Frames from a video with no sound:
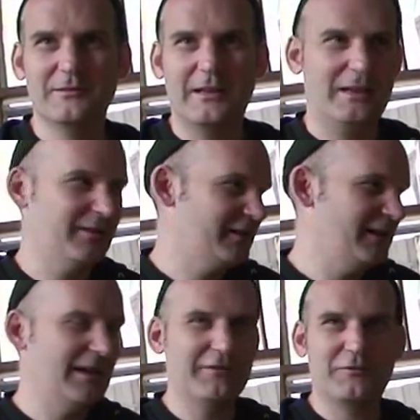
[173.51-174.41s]
Like as a
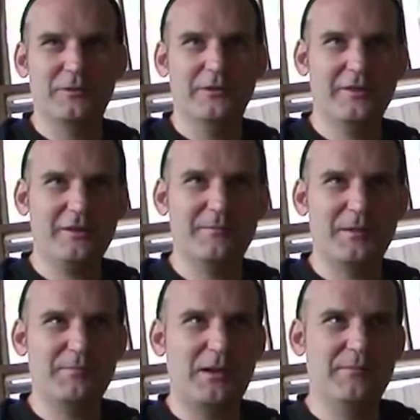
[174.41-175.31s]
kid, I was real. This is a
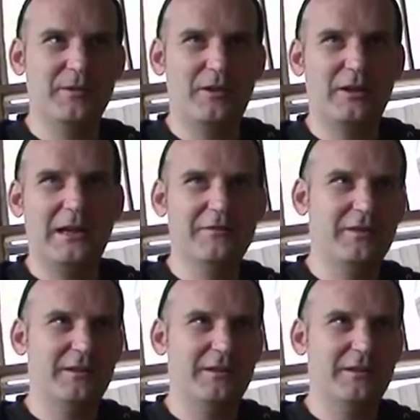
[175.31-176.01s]
big problem in our lives.